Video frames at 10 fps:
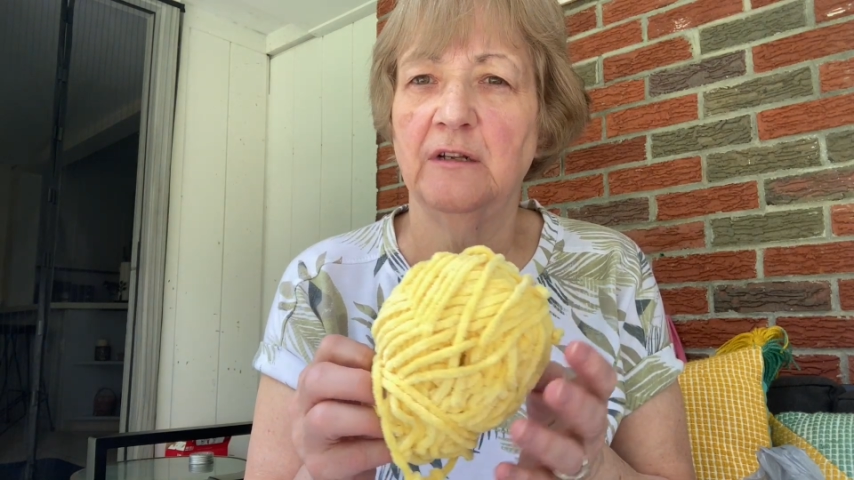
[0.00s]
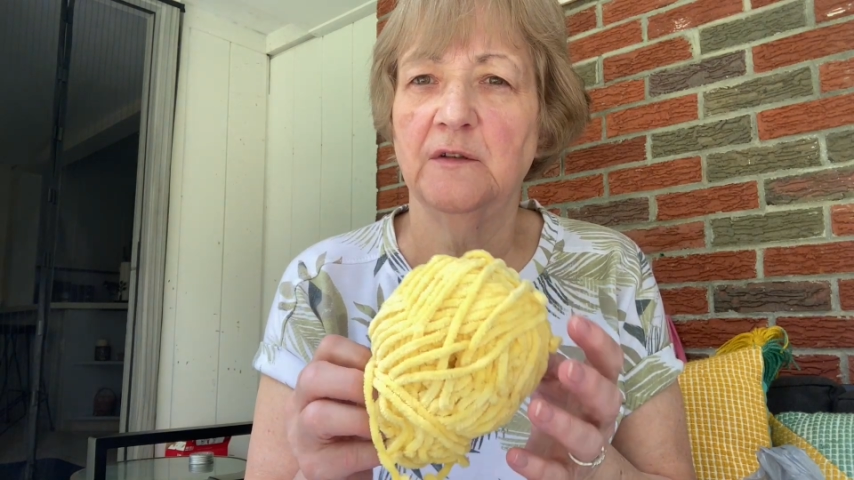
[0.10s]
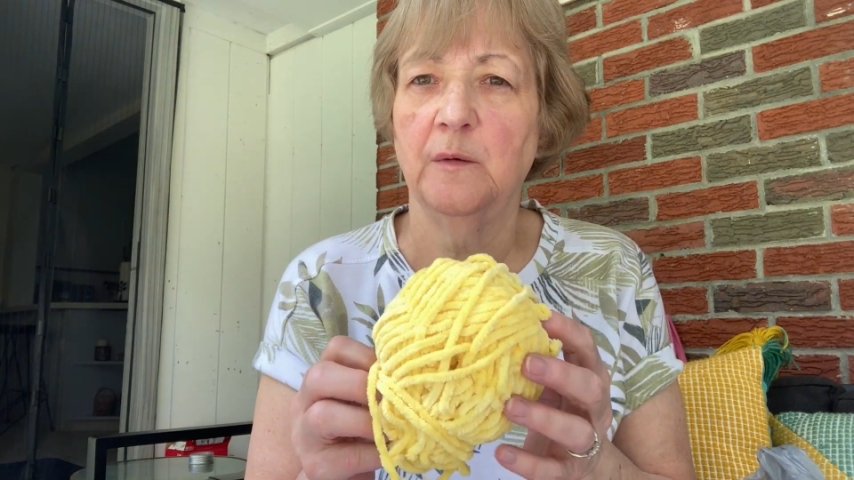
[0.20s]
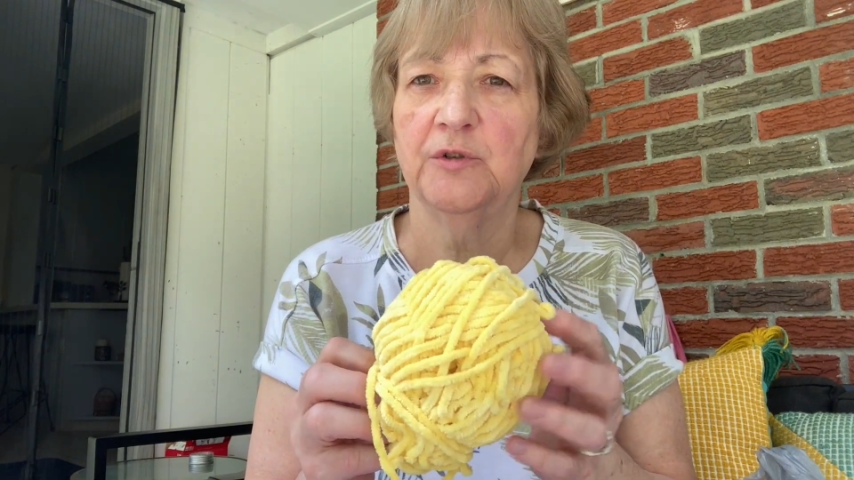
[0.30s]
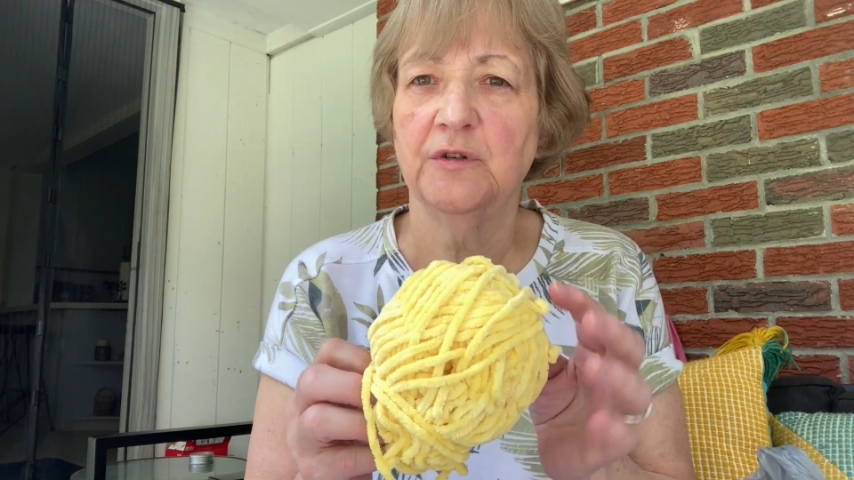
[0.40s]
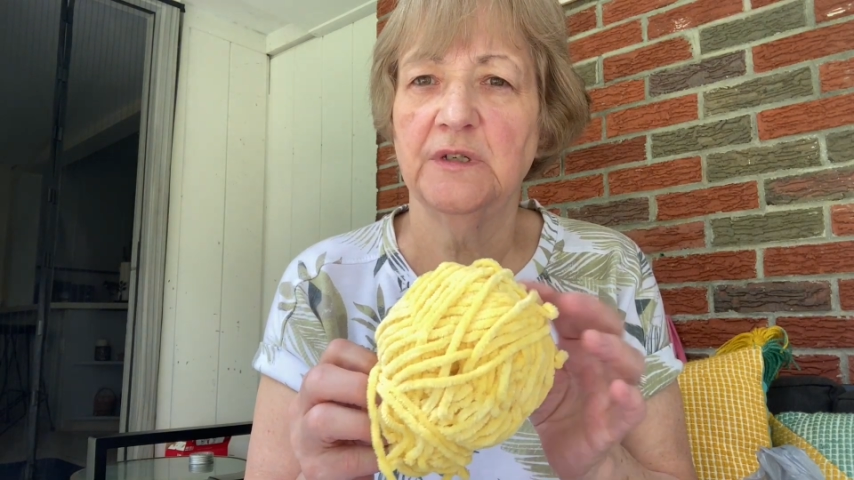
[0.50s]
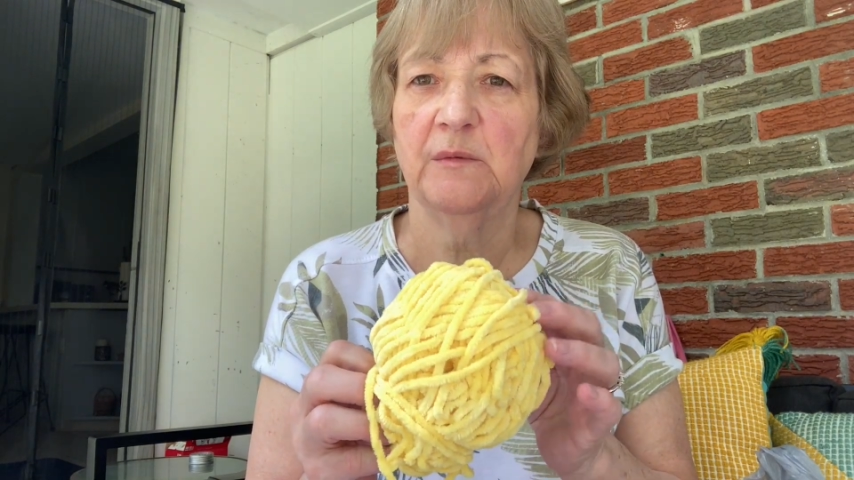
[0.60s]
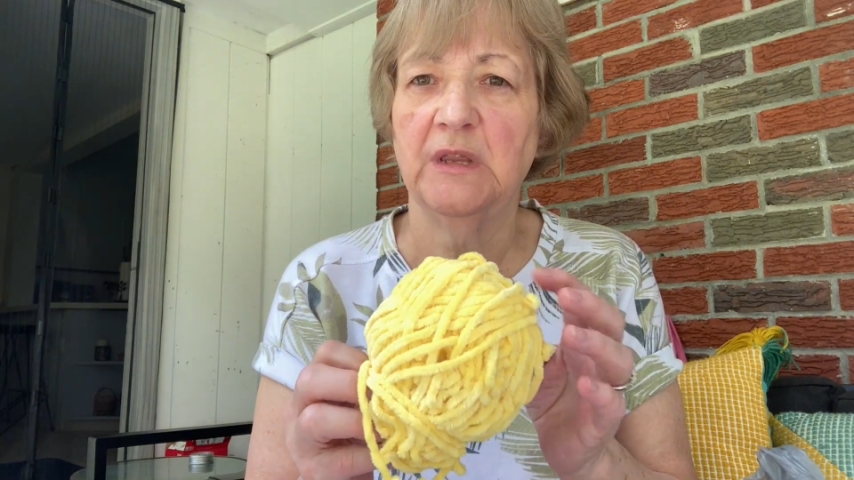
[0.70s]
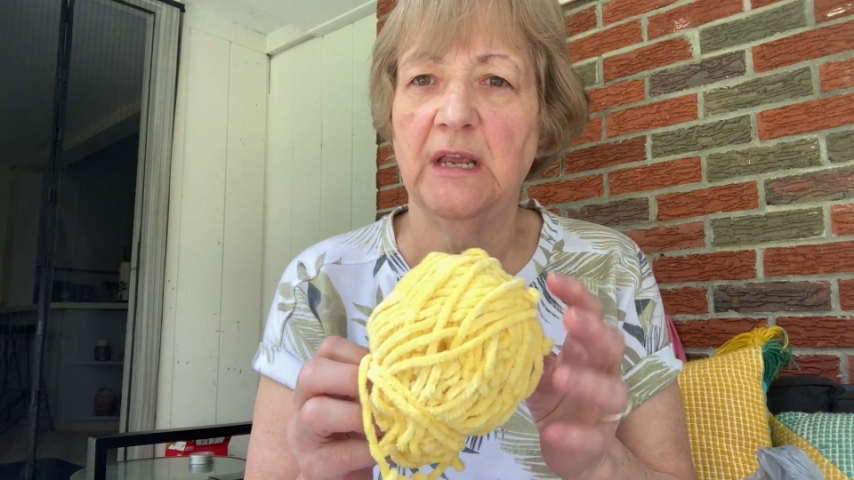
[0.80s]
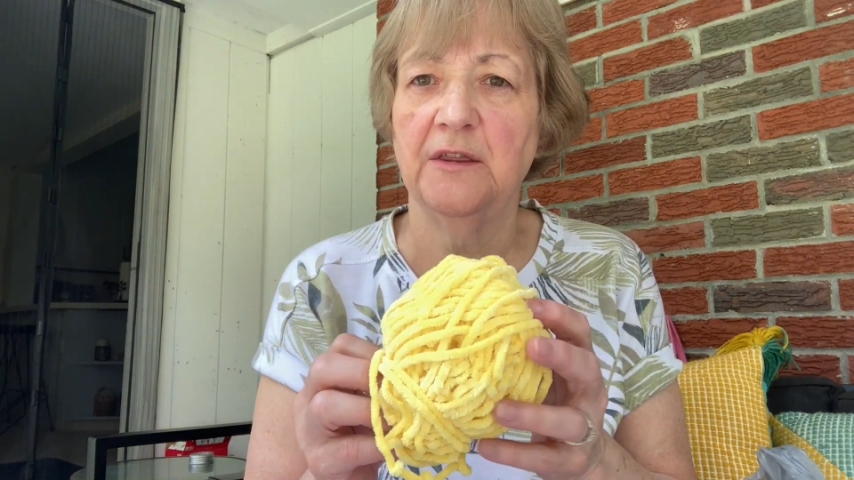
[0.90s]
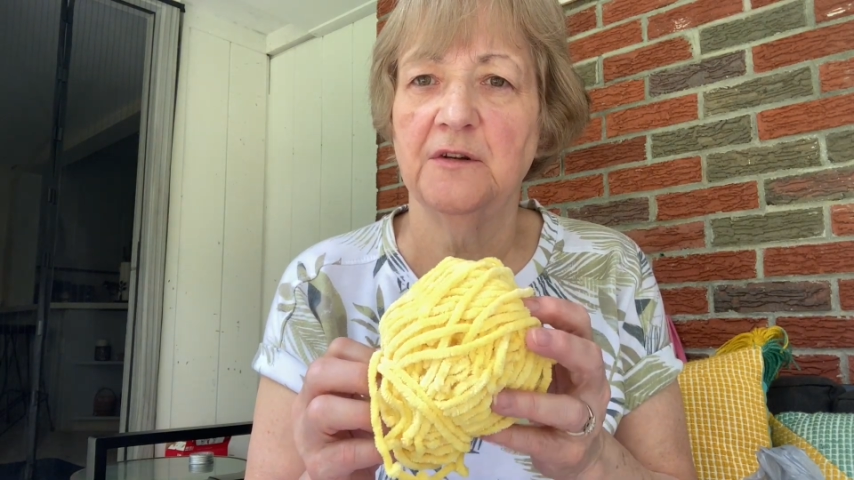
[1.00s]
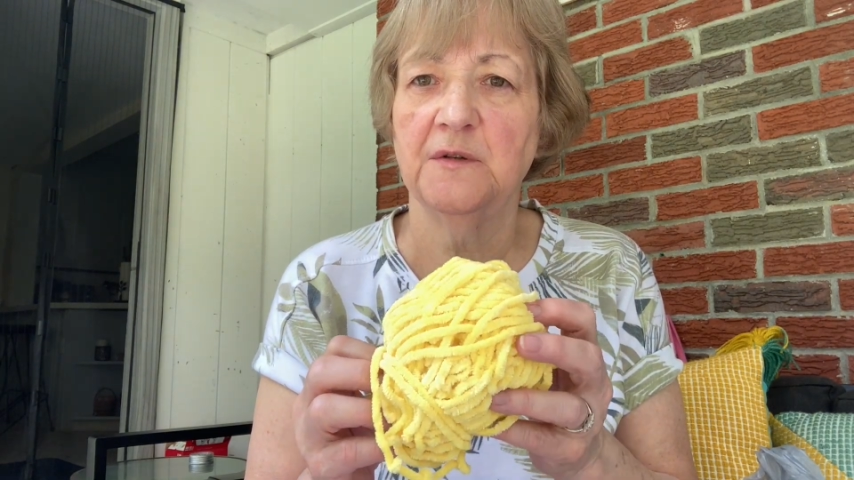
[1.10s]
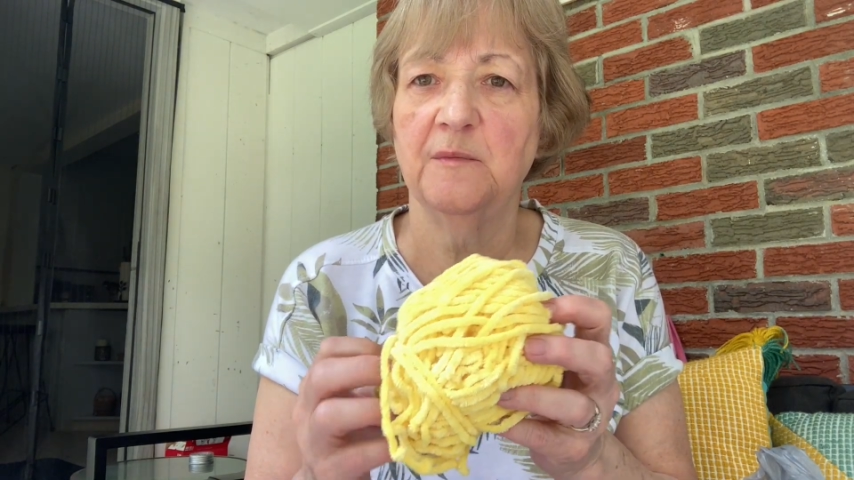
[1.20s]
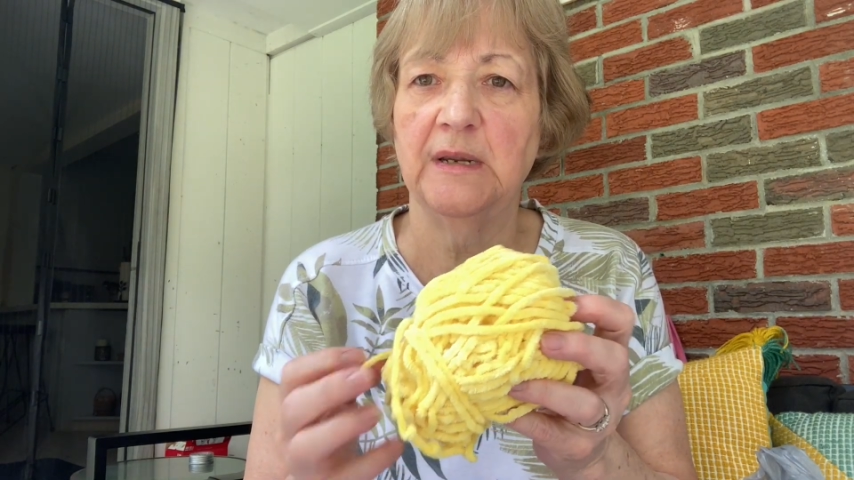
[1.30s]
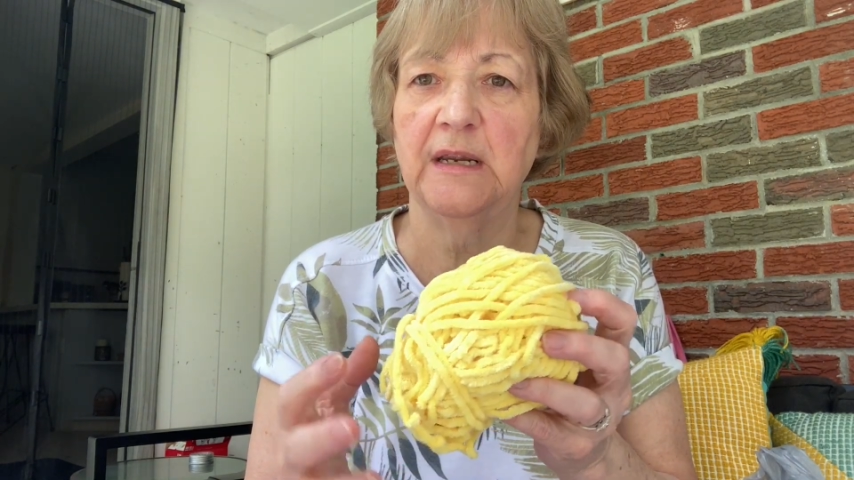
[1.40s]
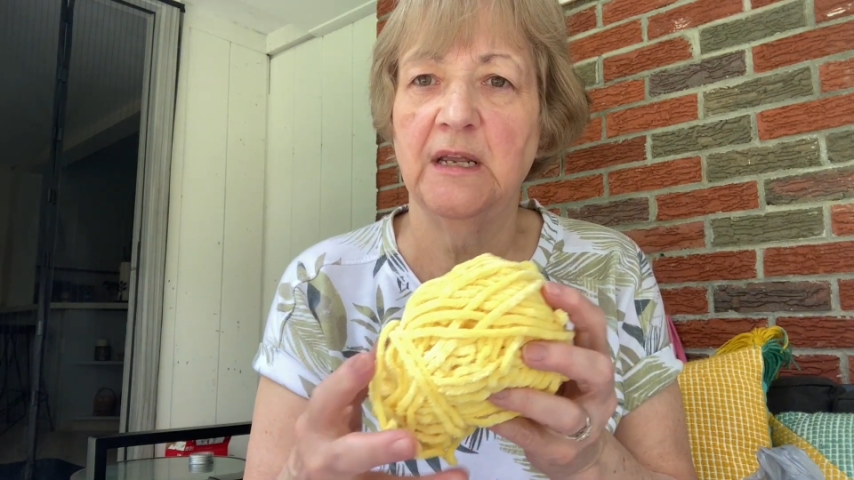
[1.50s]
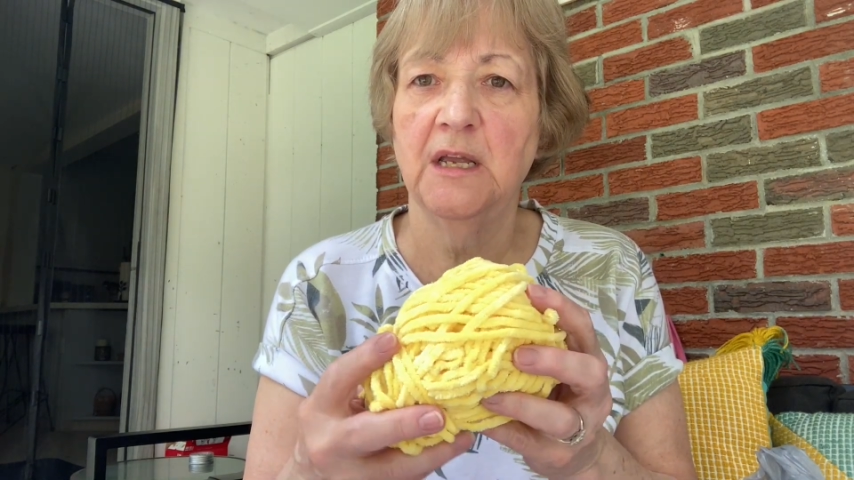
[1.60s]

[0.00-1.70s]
so I'm sure some of the others would be